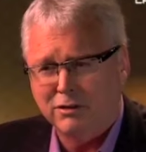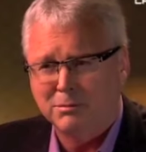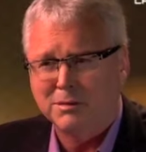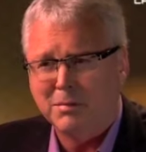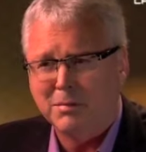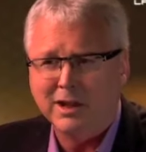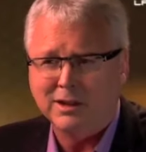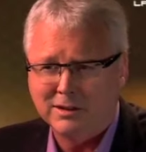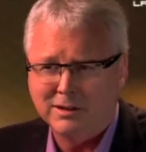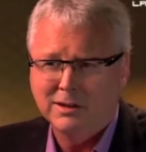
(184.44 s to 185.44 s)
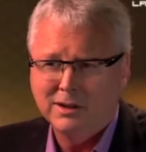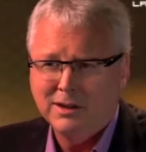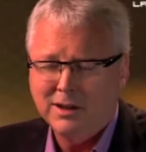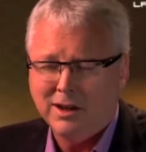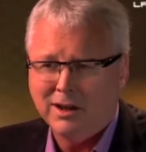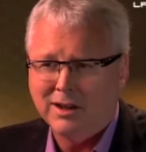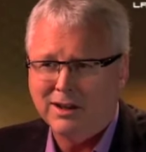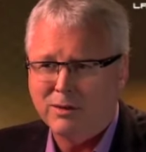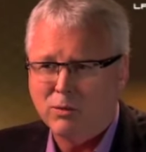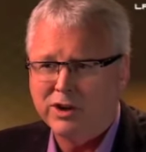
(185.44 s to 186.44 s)
could be made,
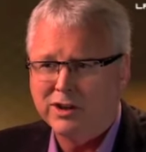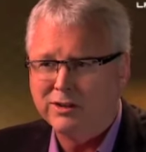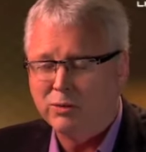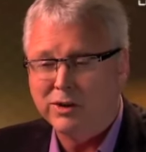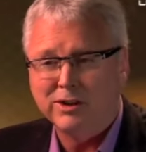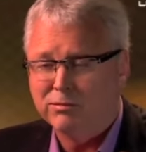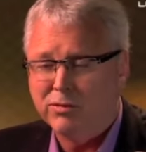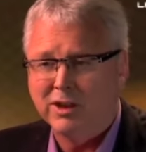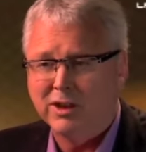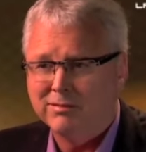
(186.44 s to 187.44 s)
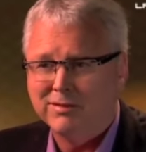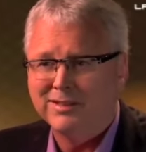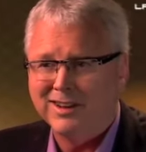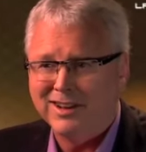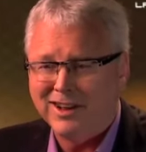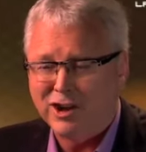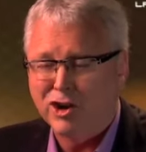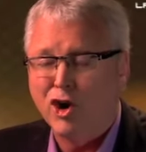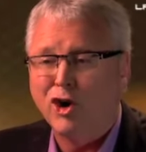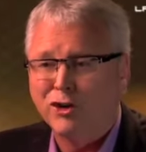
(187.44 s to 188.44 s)
with a
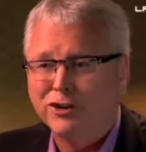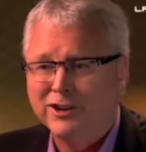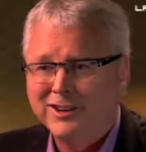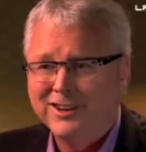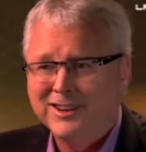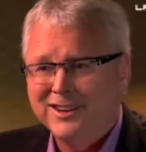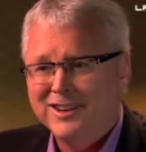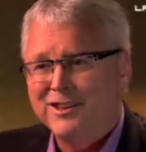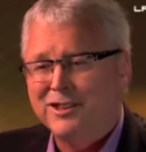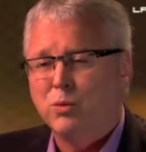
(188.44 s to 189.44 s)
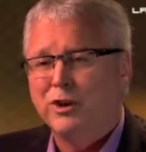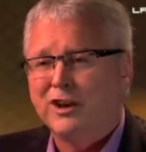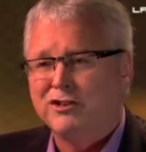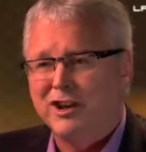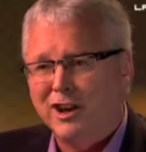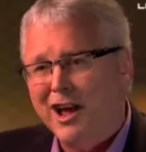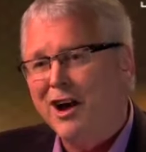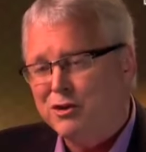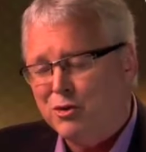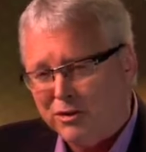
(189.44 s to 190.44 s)
God that would actually
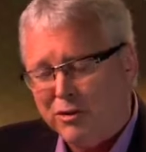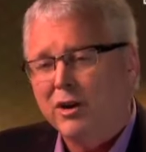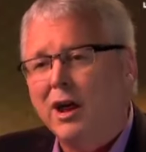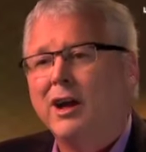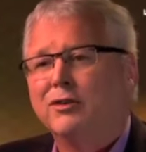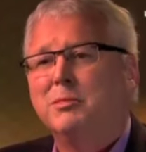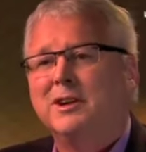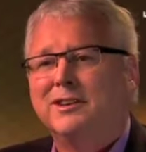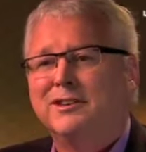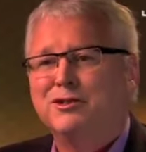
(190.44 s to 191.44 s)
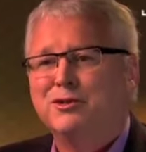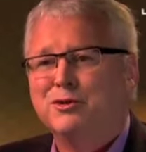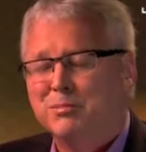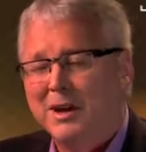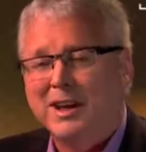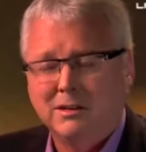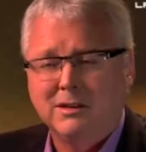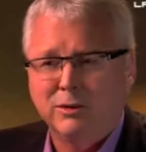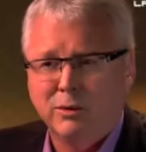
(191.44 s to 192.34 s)
allow you at the very last minute to make a deal